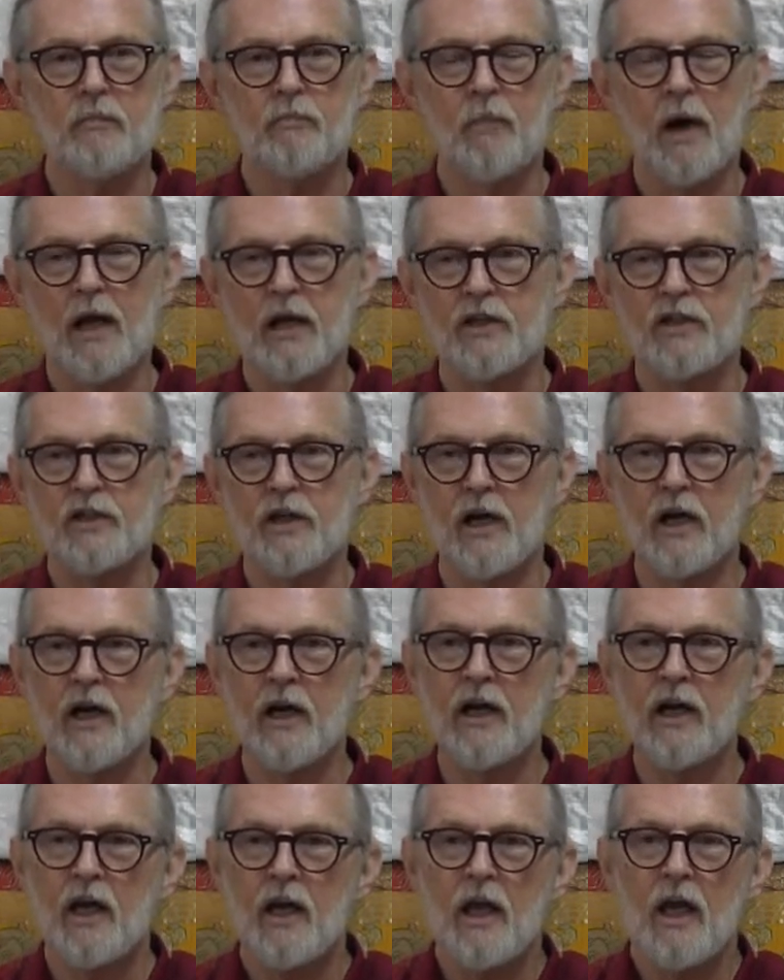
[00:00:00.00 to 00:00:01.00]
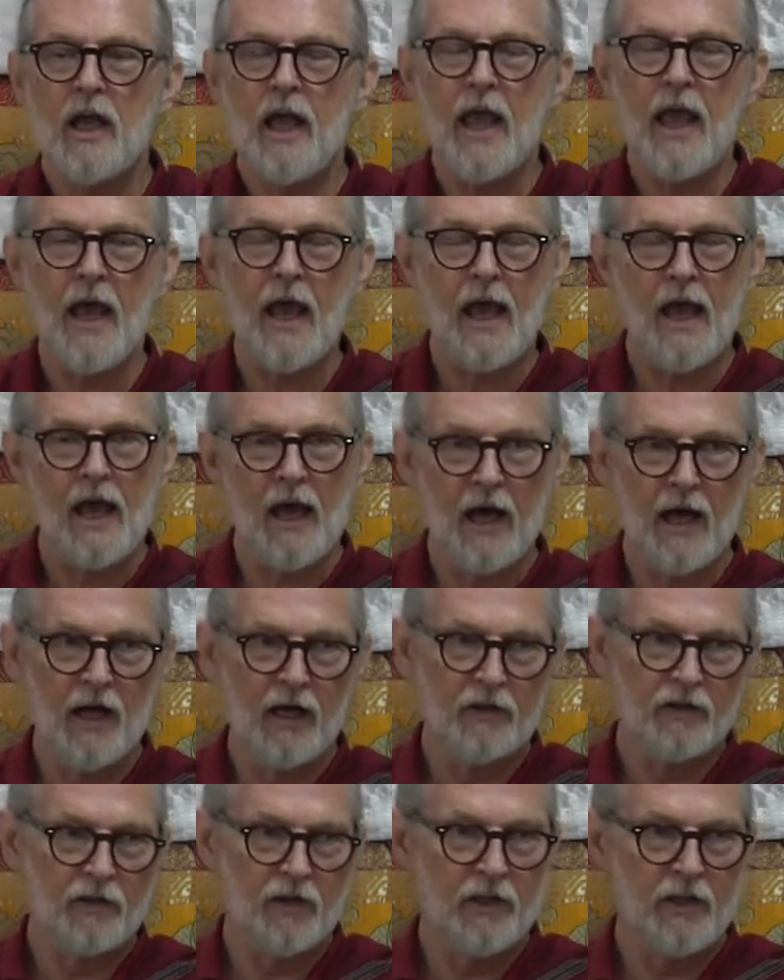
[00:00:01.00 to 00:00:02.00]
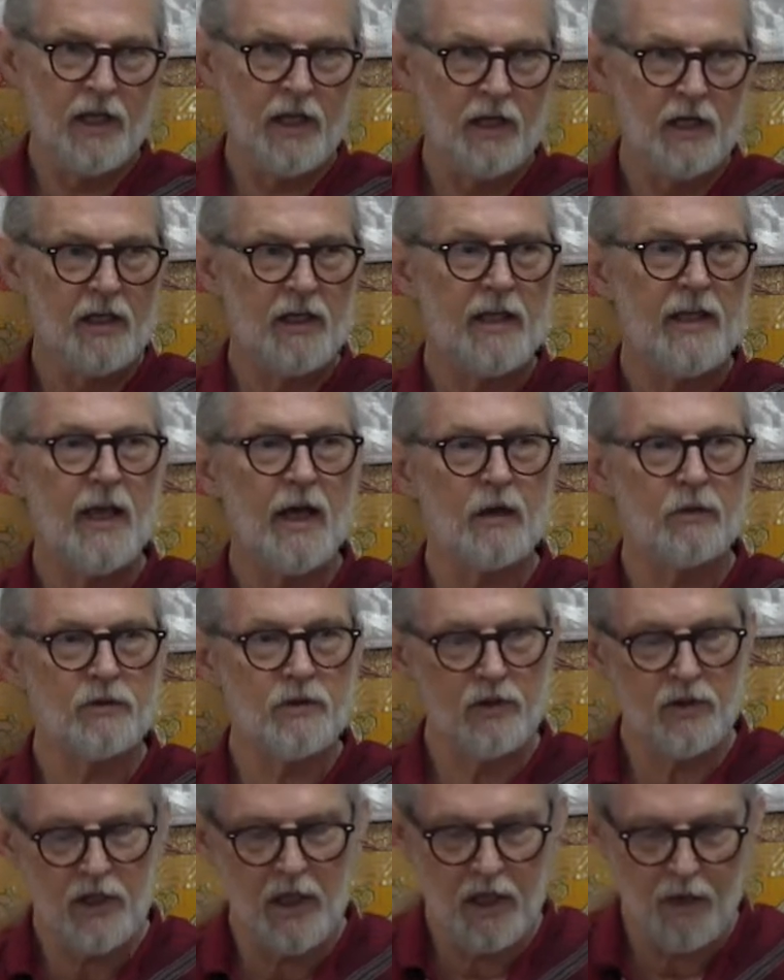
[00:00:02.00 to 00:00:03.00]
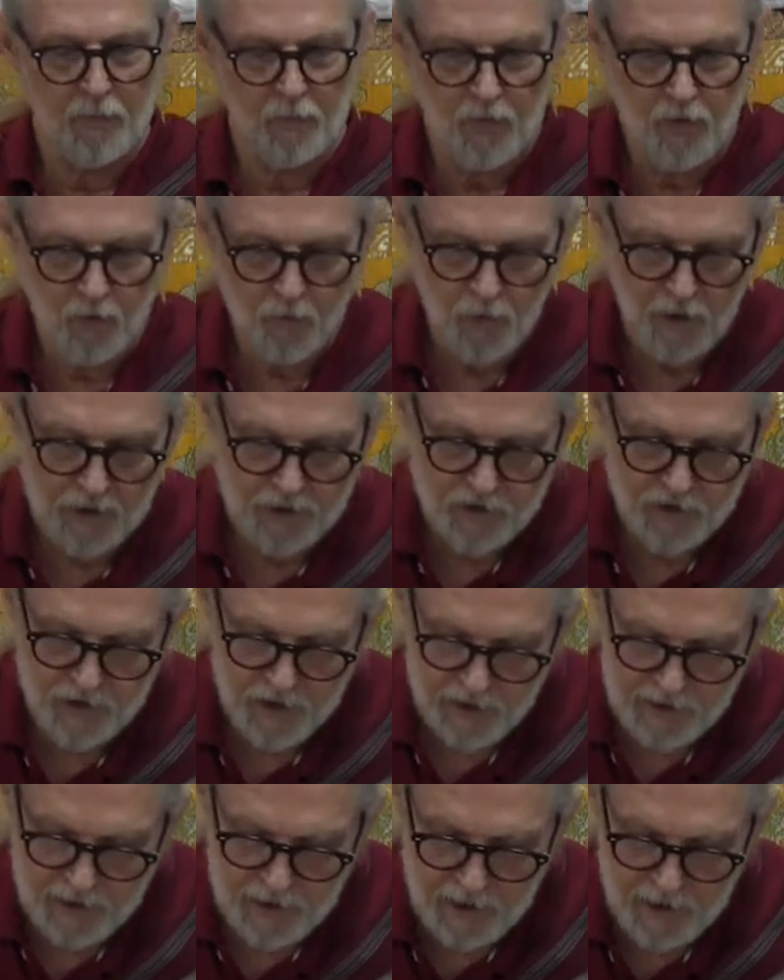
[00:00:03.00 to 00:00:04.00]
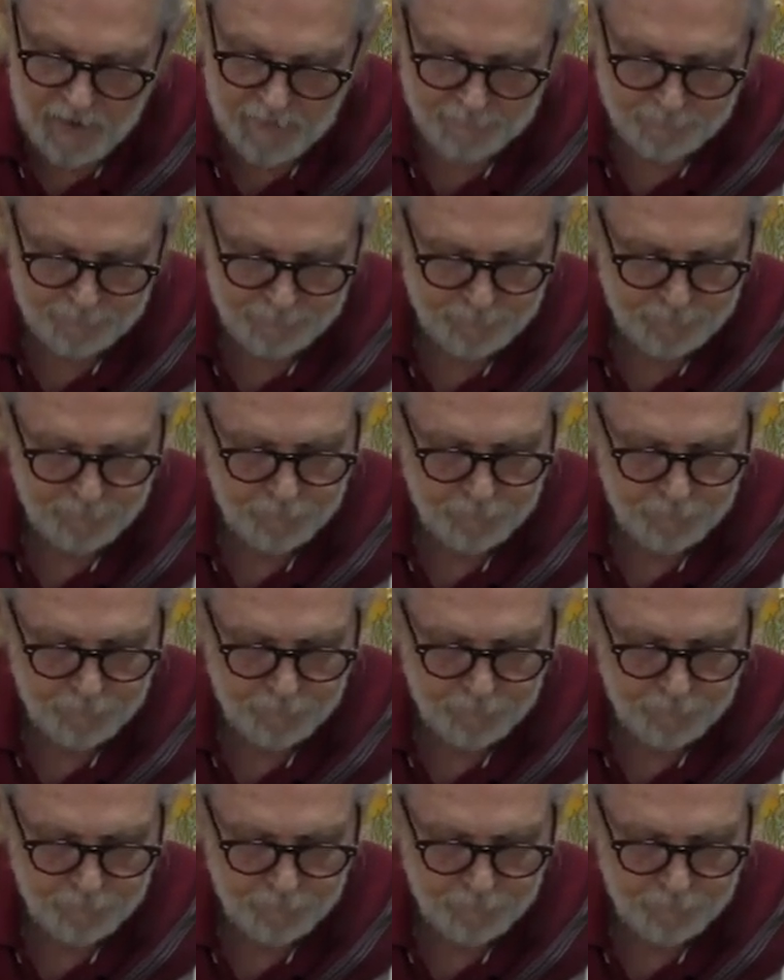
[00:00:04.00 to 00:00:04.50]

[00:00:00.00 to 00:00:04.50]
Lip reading: Monastery and then encountered them once again.